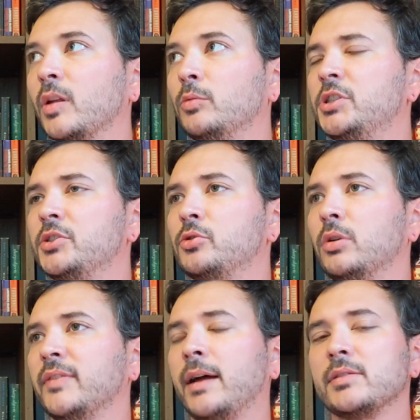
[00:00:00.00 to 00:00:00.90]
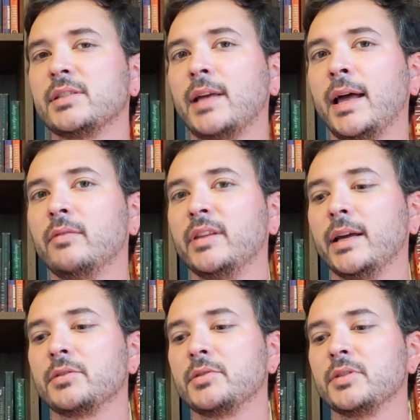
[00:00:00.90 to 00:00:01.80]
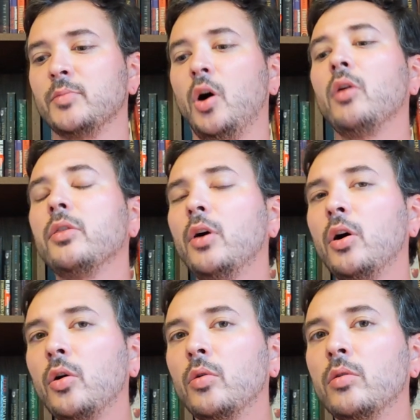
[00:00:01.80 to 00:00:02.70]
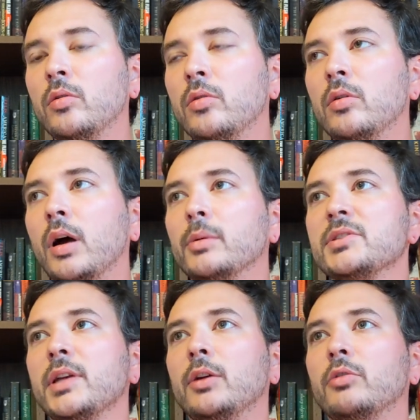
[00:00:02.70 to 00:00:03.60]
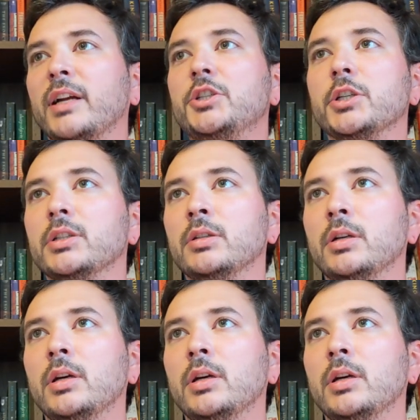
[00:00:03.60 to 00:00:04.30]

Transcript: Which is sort of outside of the exorcism. Although, I will say Gretchen